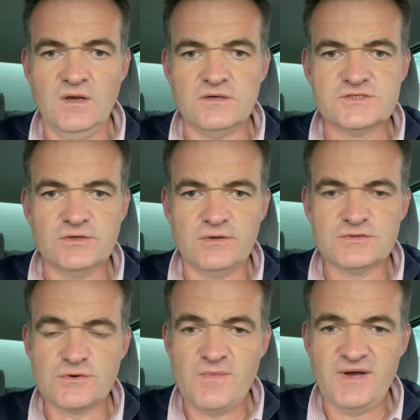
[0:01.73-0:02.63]
So I was
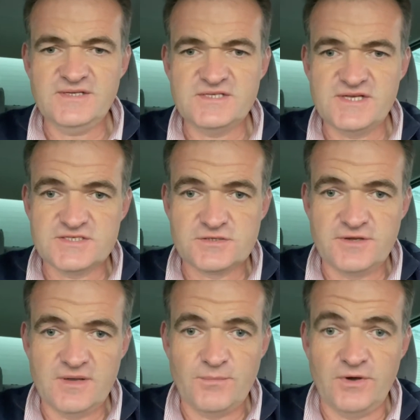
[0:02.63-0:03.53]
reminded
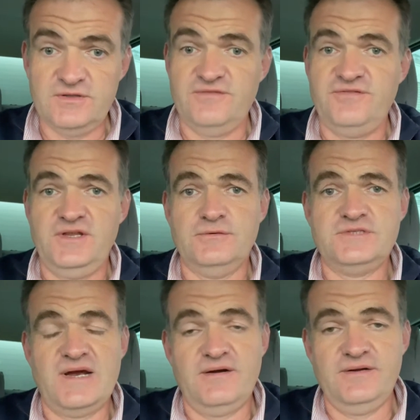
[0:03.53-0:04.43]
yesterday about the video
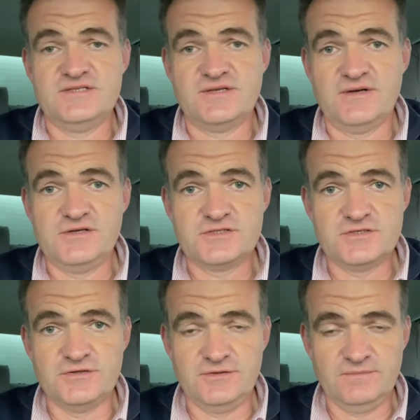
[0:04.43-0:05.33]
diaries that I used to
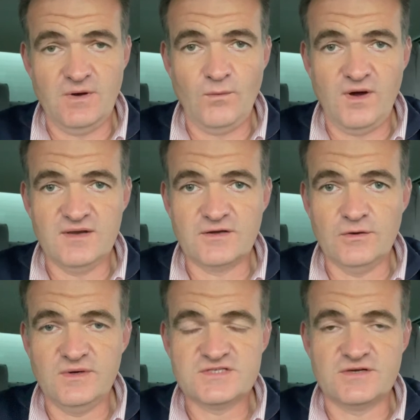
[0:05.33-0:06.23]
do a while
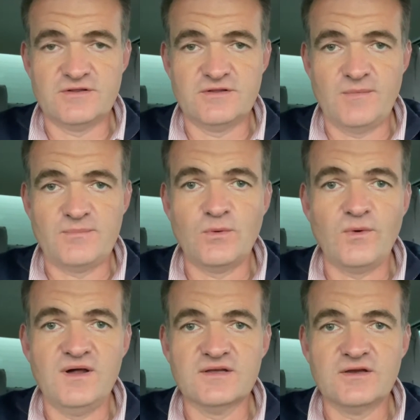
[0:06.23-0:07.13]
ago. I started them up a
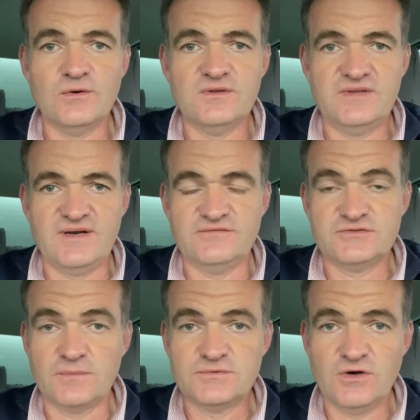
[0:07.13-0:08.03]
while ago and then I've
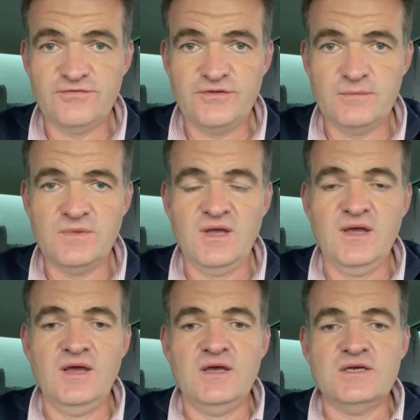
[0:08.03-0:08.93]
dropped off them.
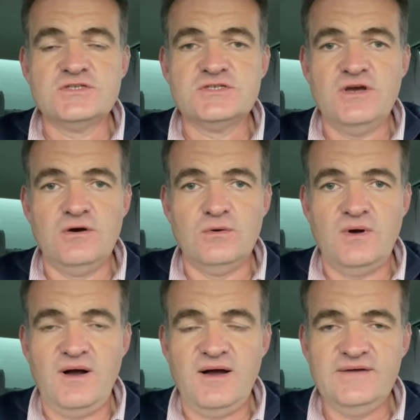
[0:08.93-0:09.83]
So
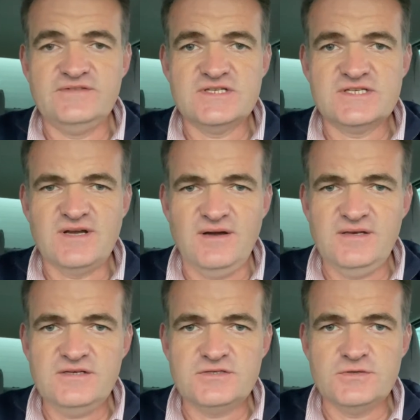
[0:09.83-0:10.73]
I've
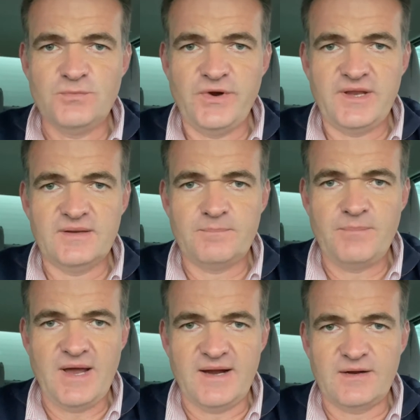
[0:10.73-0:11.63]
decided to bring it
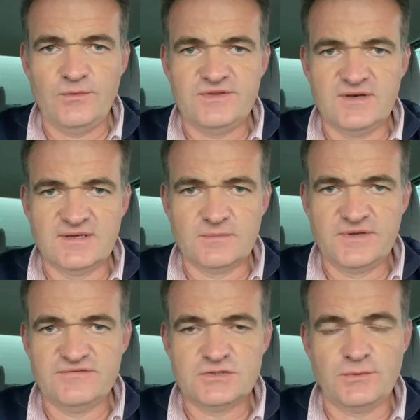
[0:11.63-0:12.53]
back with a little bit
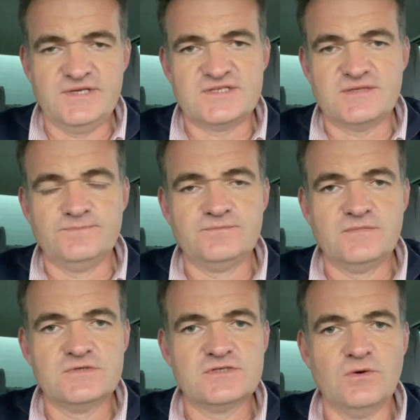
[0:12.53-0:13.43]
of a twist.
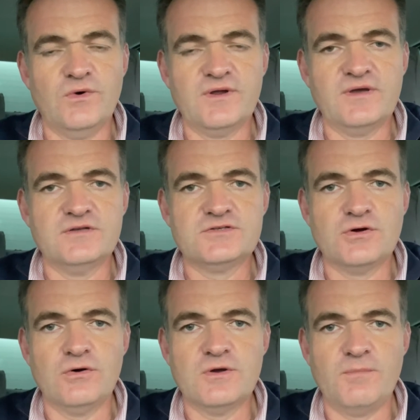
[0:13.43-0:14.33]
So what I'm going to
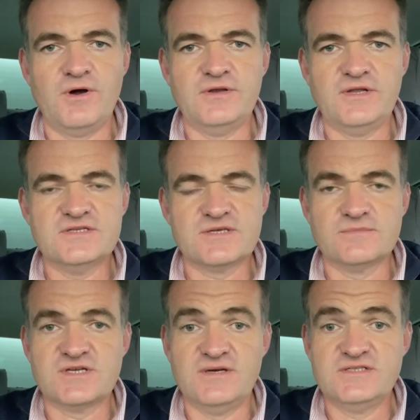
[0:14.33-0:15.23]
talk about is some
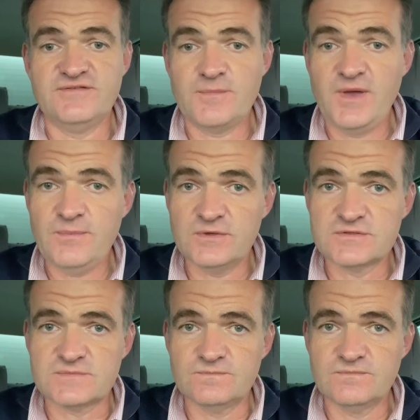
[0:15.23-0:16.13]
scientific
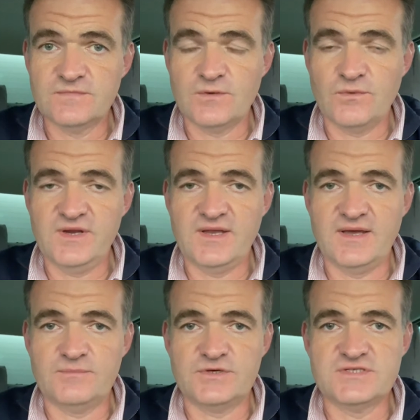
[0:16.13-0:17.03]
papers that we
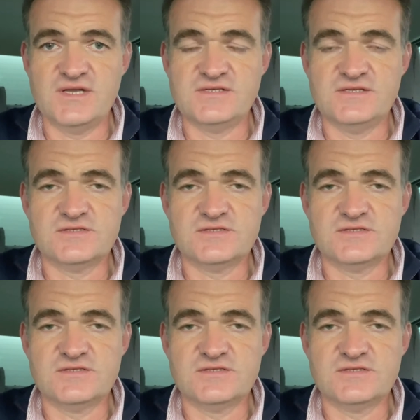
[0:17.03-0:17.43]
get presented.